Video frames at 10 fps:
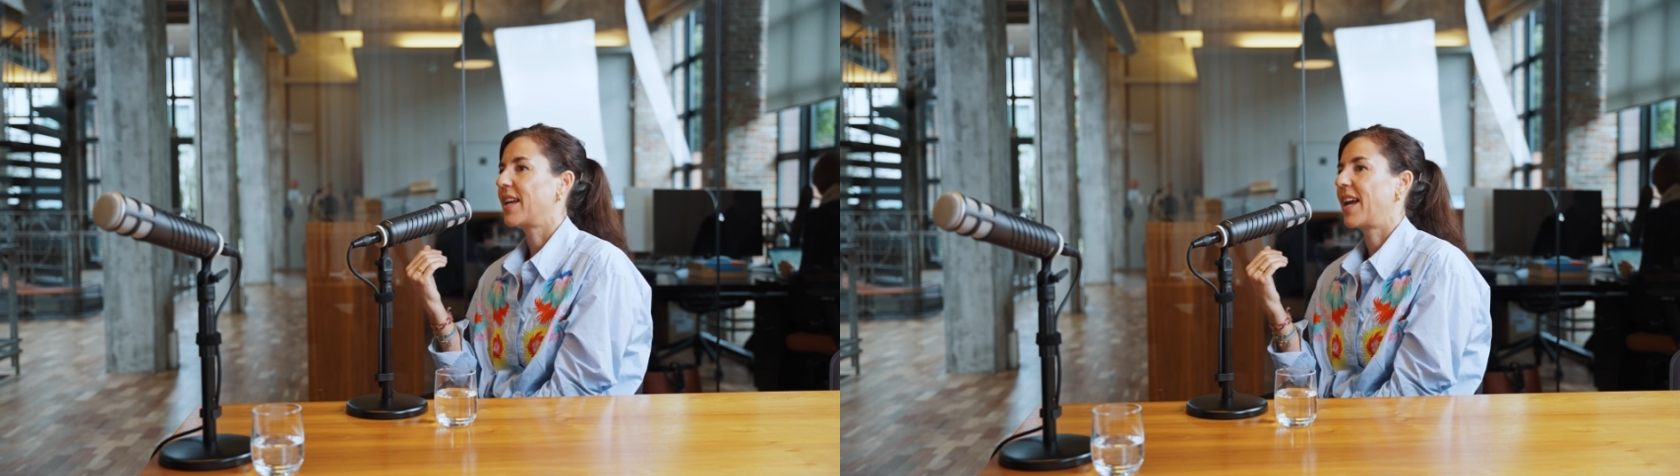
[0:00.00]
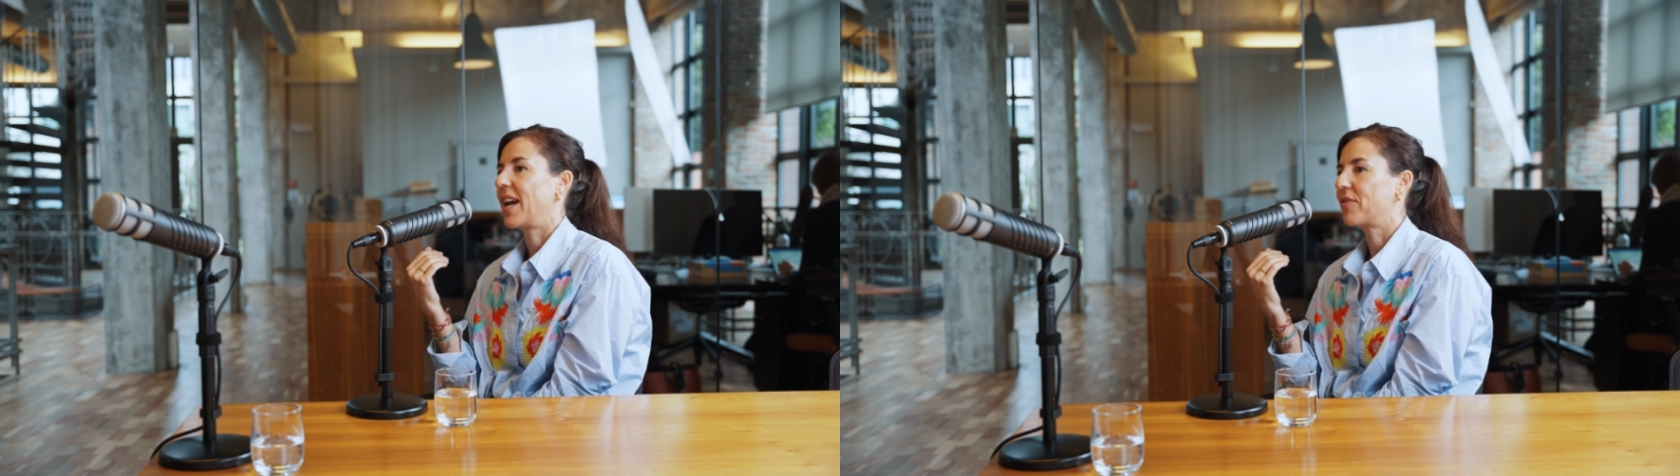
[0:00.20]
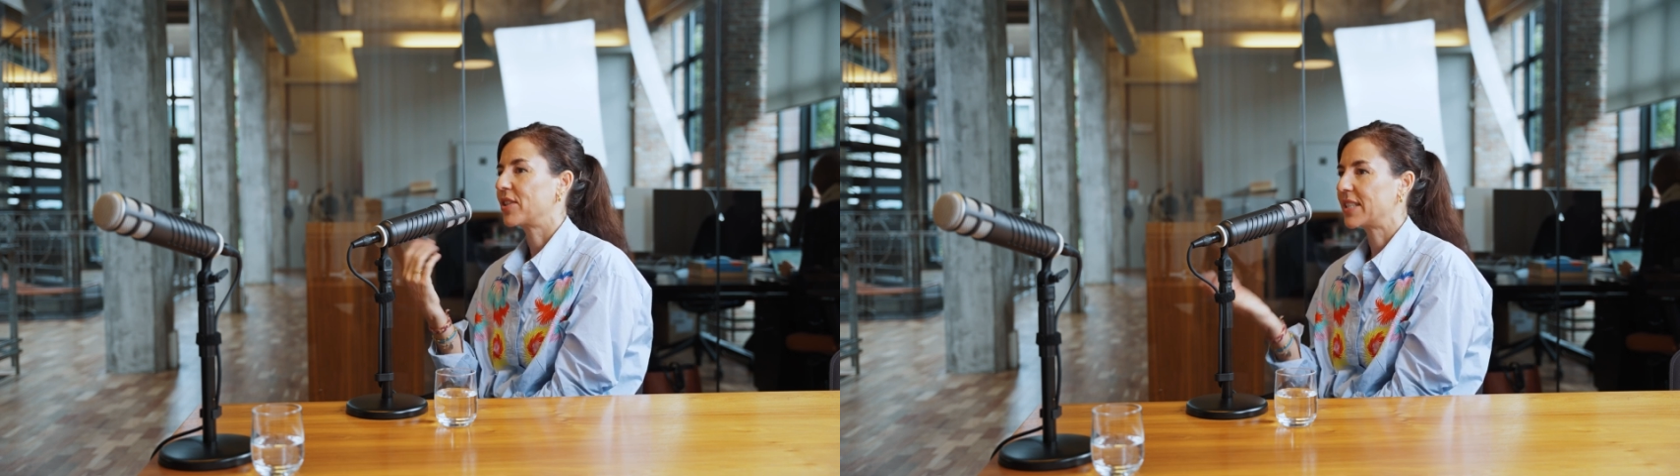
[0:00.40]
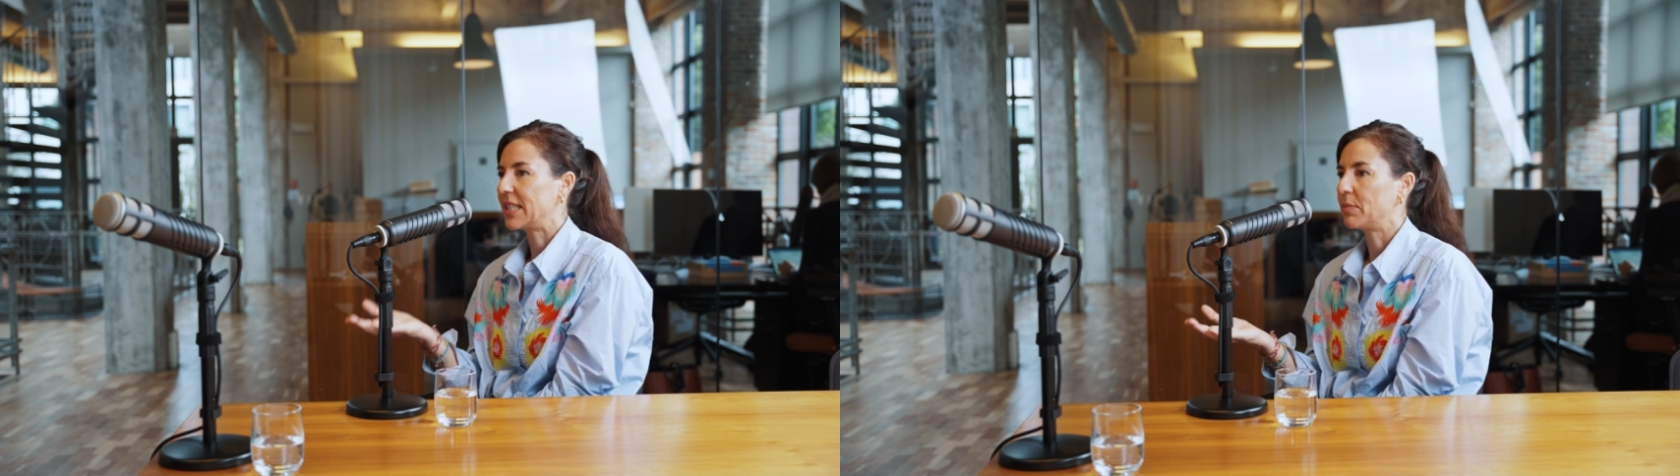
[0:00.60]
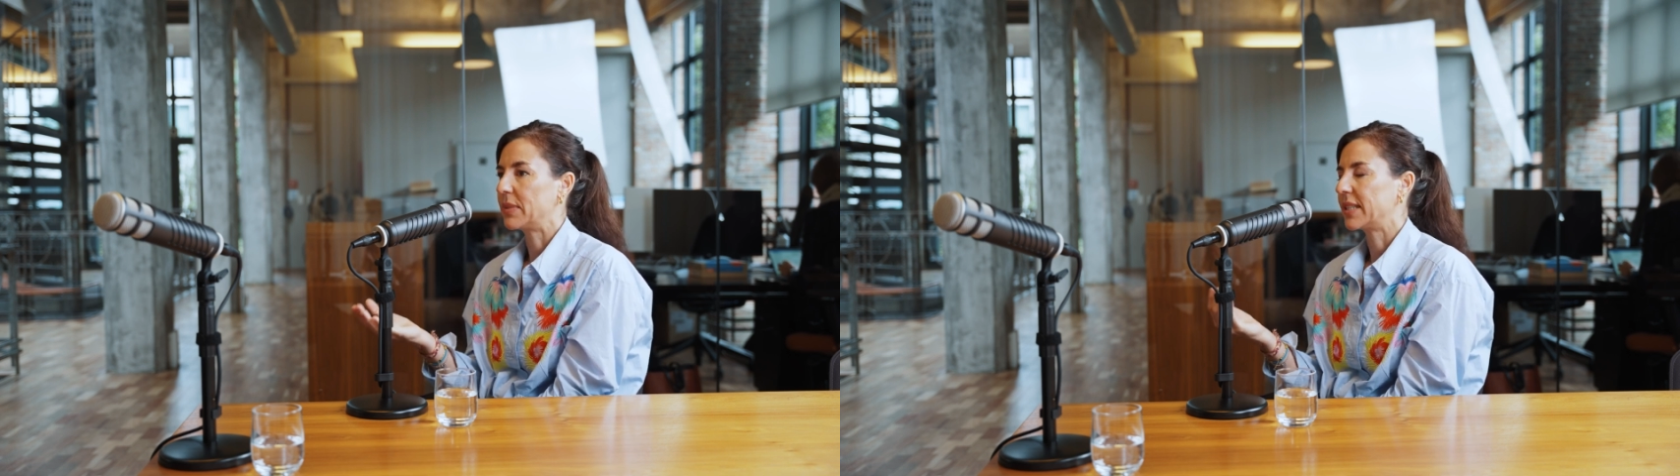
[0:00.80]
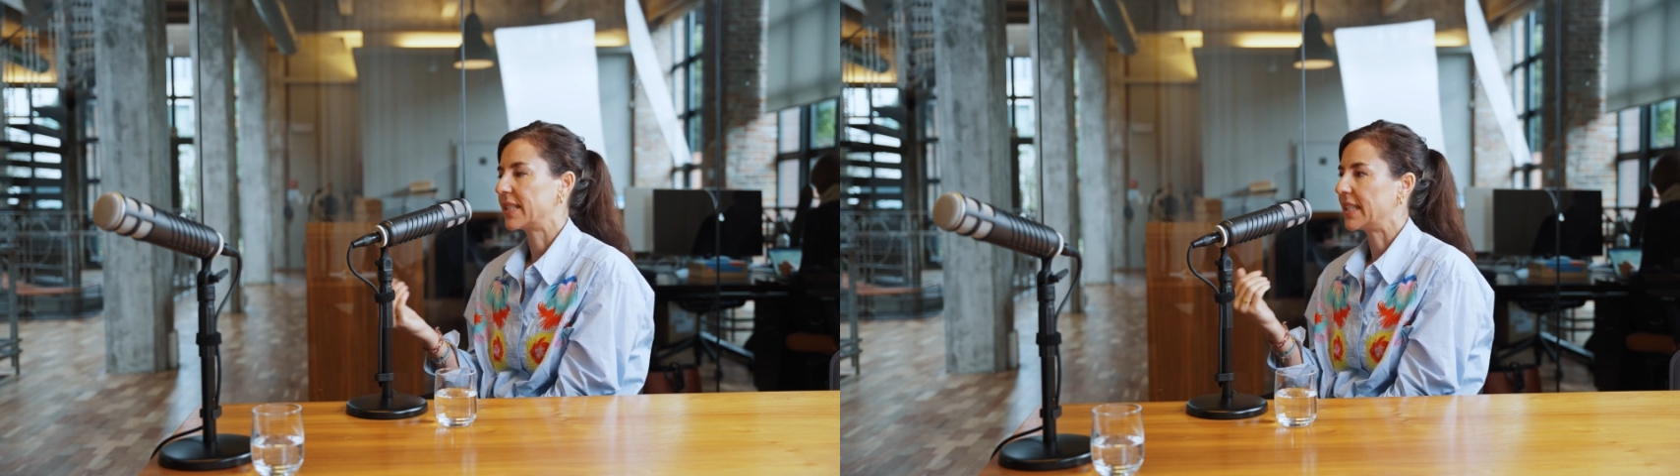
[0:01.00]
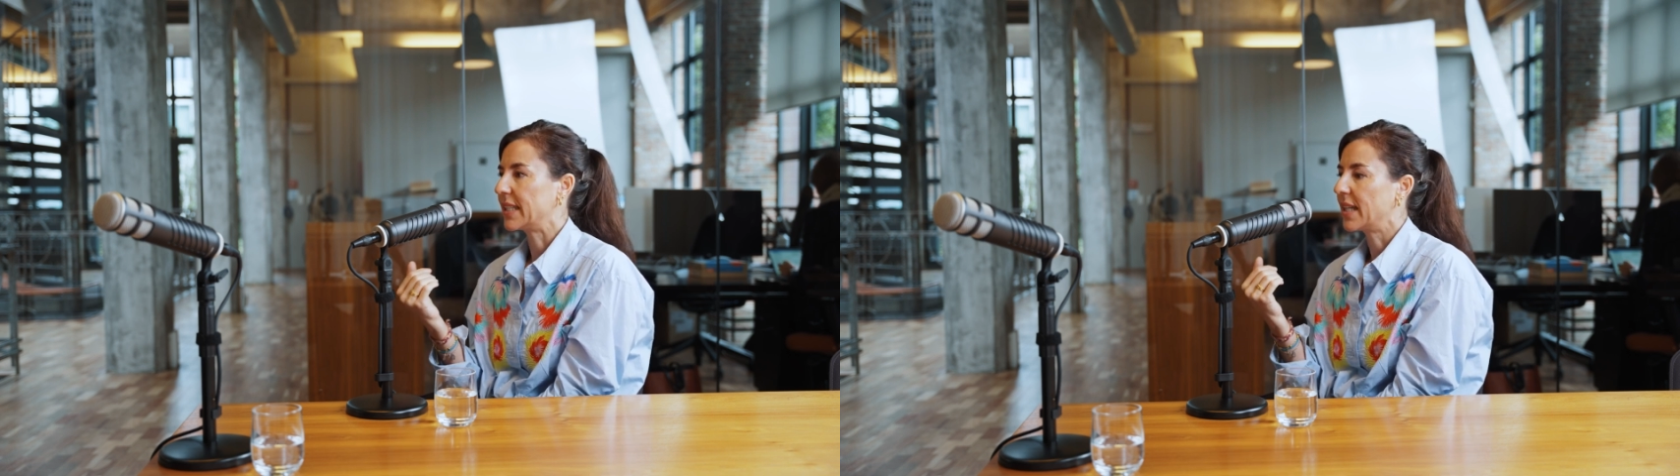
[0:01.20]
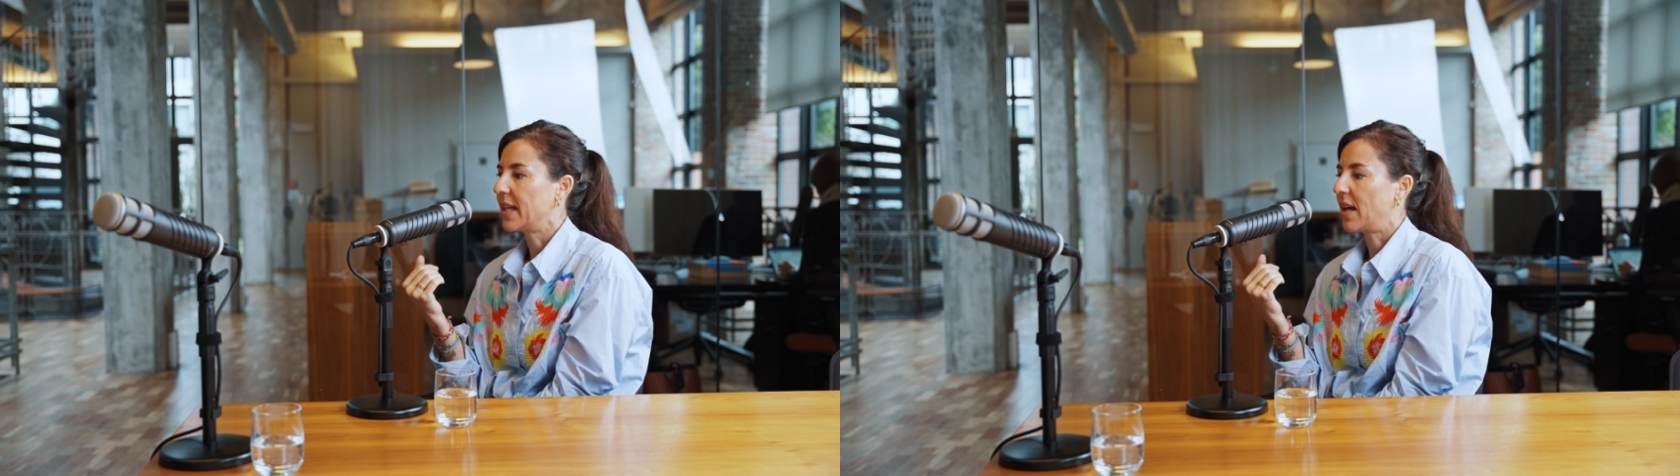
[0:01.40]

have our team building.